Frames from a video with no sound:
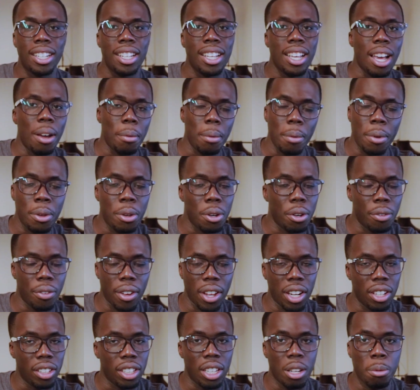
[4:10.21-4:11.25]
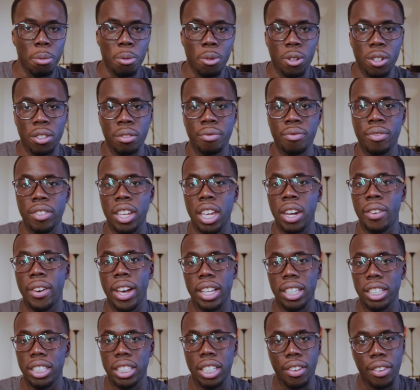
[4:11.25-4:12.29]
I'm a huge fan of the keyboard, and the
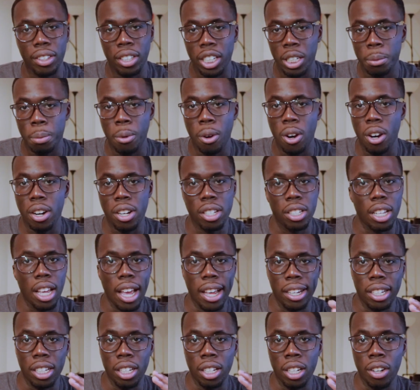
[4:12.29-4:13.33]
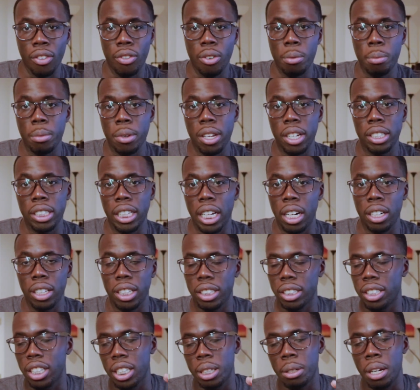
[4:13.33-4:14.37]
fact that it doesn't have a touch bar is actually good for me because I
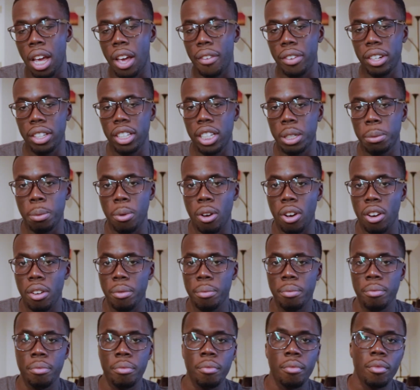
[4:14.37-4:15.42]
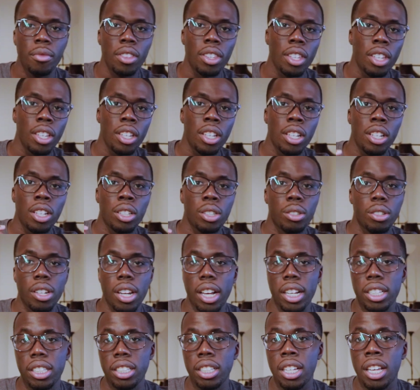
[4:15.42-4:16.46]
don't like having a touch bar. So
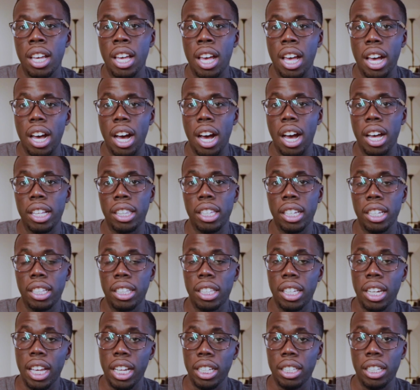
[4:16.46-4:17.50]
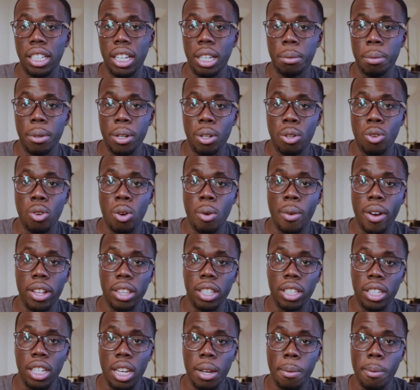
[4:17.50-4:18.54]
next, I think the next thing that's pretty cool about
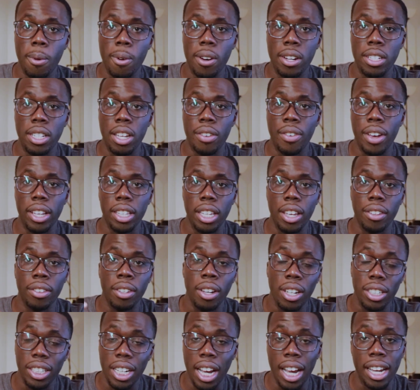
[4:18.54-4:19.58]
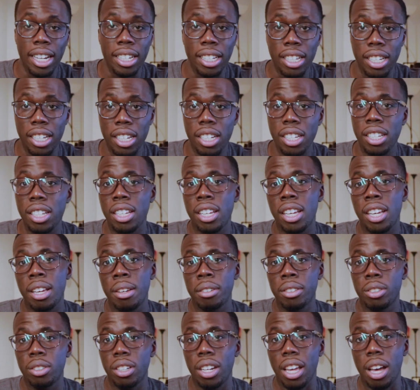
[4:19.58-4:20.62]
the keyboard is the fact that it Touch ID.
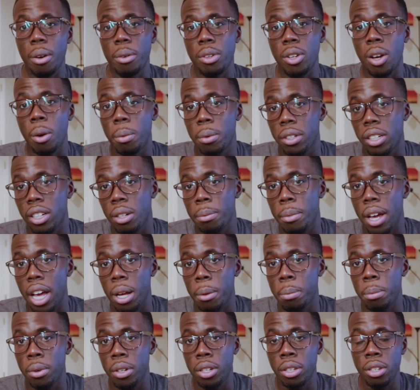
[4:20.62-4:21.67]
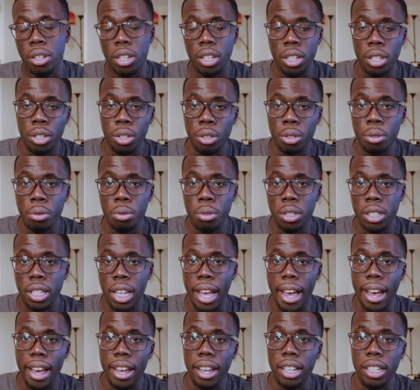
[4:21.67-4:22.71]
So now when you open your MacBook, you can use
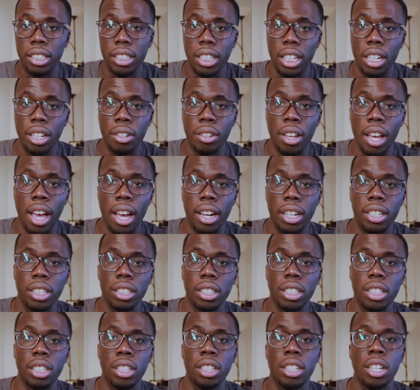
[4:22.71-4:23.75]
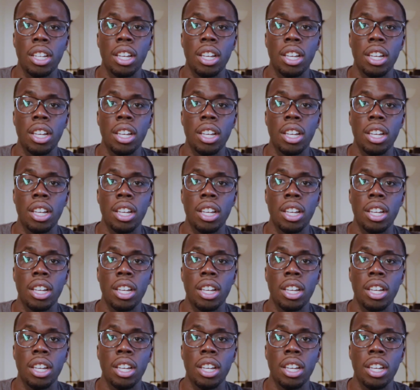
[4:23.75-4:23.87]
that instead of actually